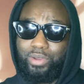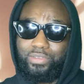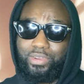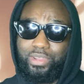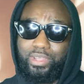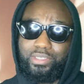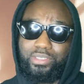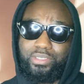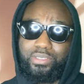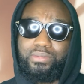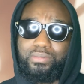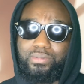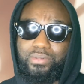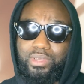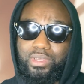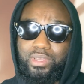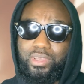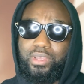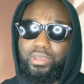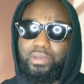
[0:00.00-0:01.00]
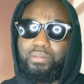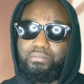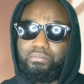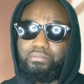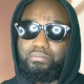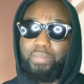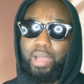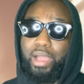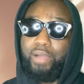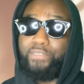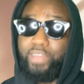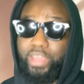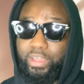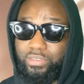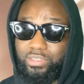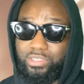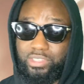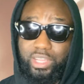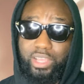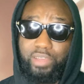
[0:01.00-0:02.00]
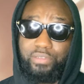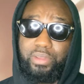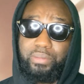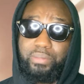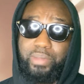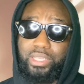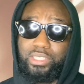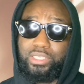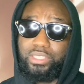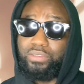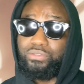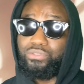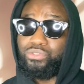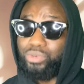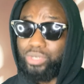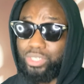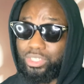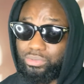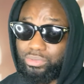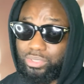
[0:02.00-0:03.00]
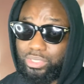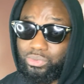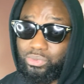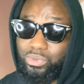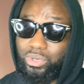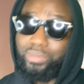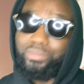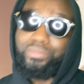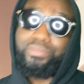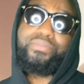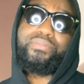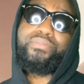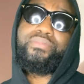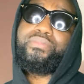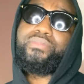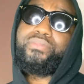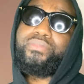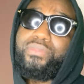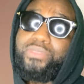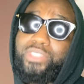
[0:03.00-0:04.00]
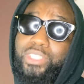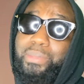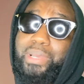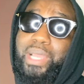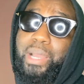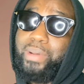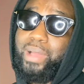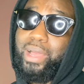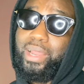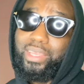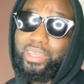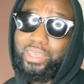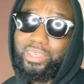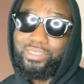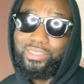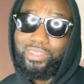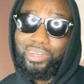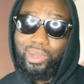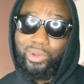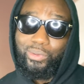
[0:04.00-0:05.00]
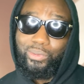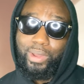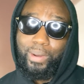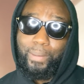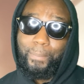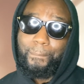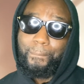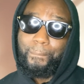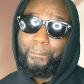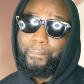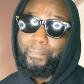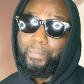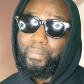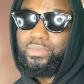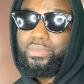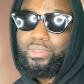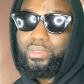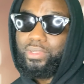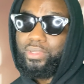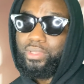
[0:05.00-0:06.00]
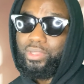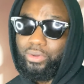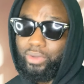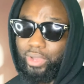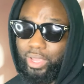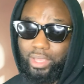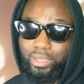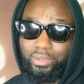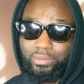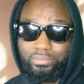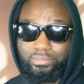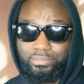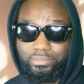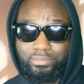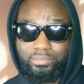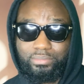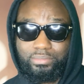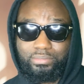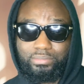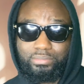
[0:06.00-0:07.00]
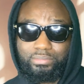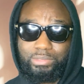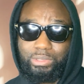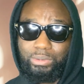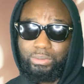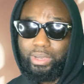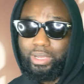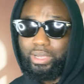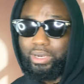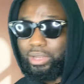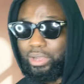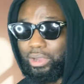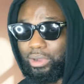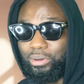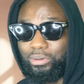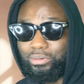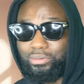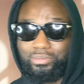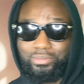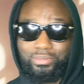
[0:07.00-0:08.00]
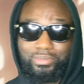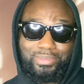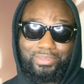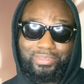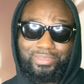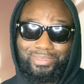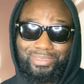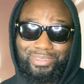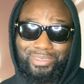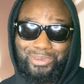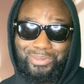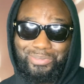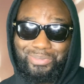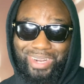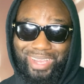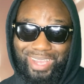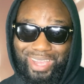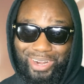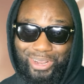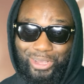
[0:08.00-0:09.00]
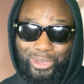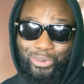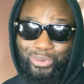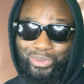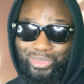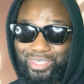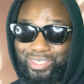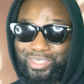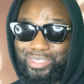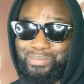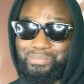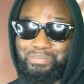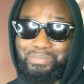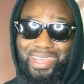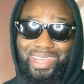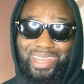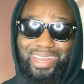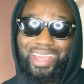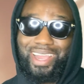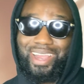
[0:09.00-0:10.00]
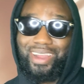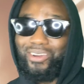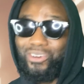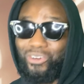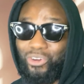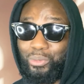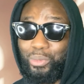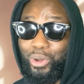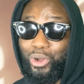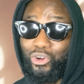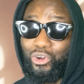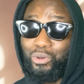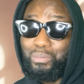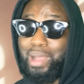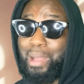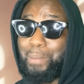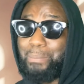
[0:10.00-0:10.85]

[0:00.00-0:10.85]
for this? my favorite celebrity mansion of 2021. Some of y'all probably guessed it already. Don't hate. Don't hate at all. But I gotta go with this Bel Air home owned by